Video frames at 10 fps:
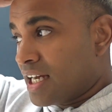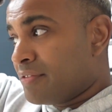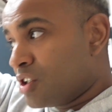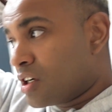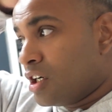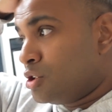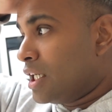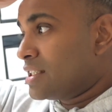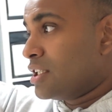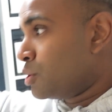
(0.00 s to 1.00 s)
I've done
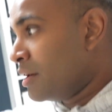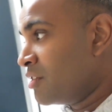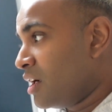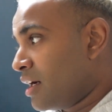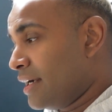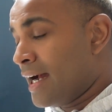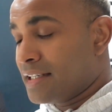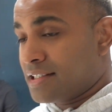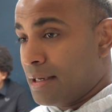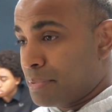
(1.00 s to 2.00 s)
contracts at 12 o'clock at night
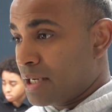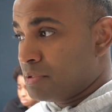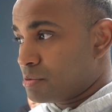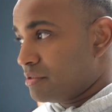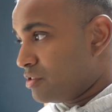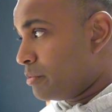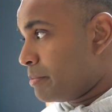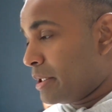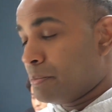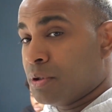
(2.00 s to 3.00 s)
to get payments before when
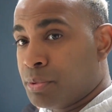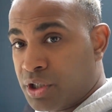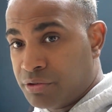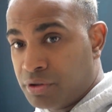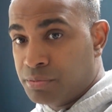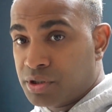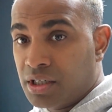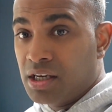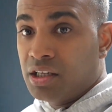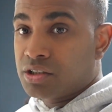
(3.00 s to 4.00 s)
people are booking rooms.
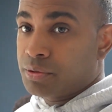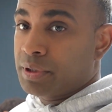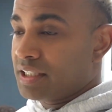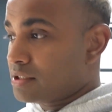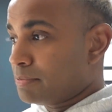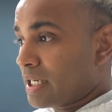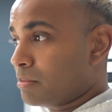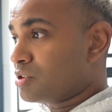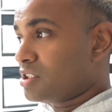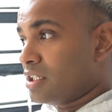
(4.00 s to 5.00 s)
So we need to be
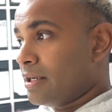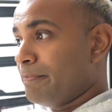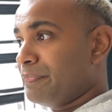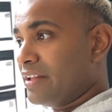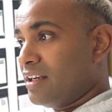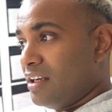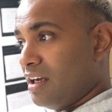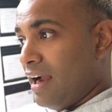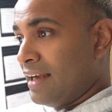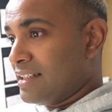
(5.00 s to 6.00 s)
able to
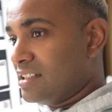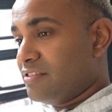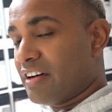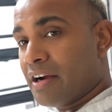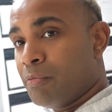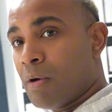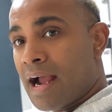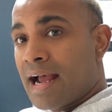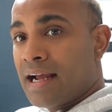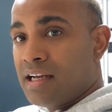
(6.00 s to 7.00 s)
identify
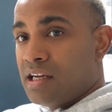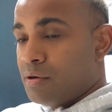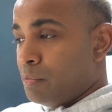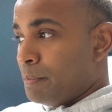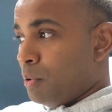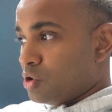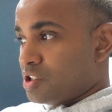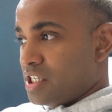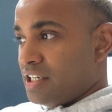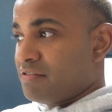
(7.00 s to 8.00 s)
where we put
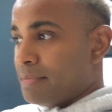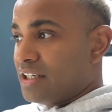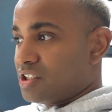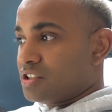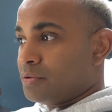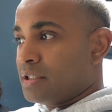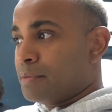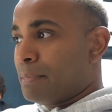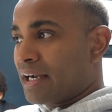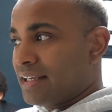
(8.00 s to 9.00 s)
certain information so we
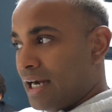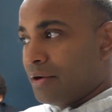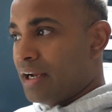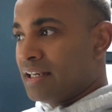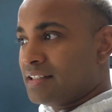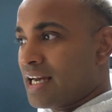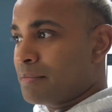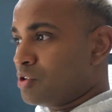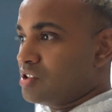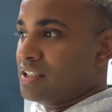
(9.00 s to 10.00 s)
can bang it out at any time,
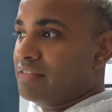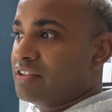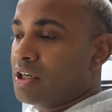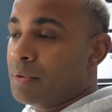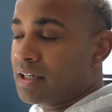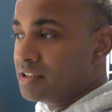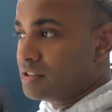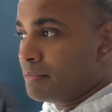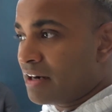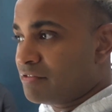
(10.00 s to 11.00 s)
because you never know when the
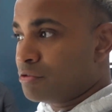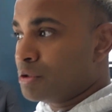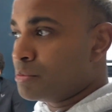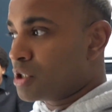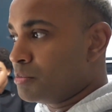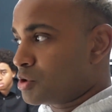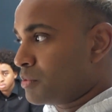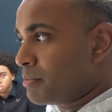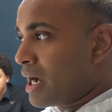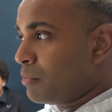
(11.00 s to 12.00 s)
demand for room comes.
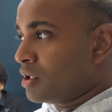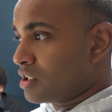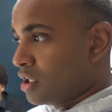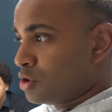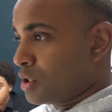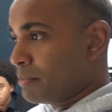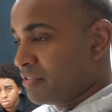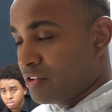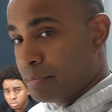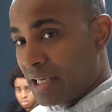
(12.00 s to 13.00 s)
Someone might want a contract
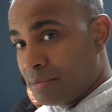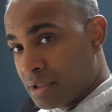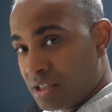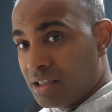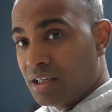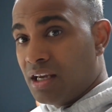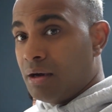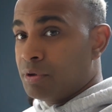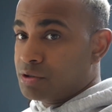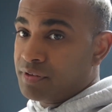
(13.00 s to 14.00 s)
before payment,
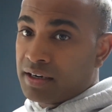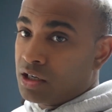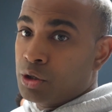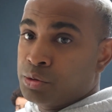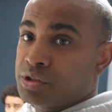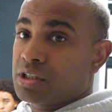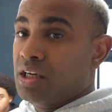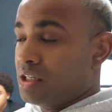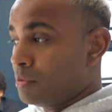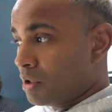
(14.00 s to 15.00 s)
which we've had loads.
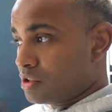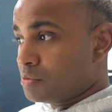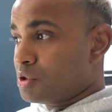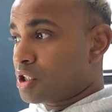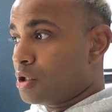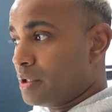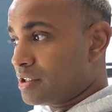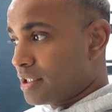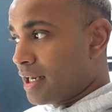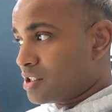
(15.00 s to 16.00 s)
They want some security,
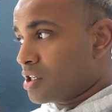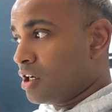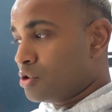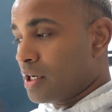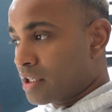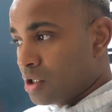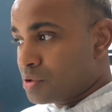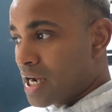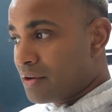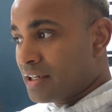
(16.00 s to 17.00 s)
so that's the contract goes
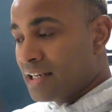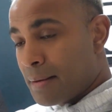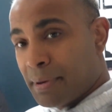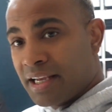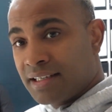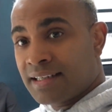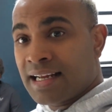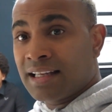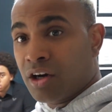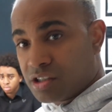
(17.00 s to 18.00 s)
out, then they paid and
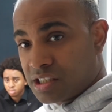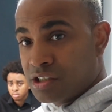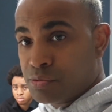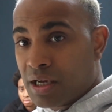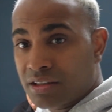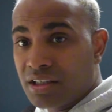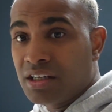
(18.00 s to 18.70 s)
they're locked in as well.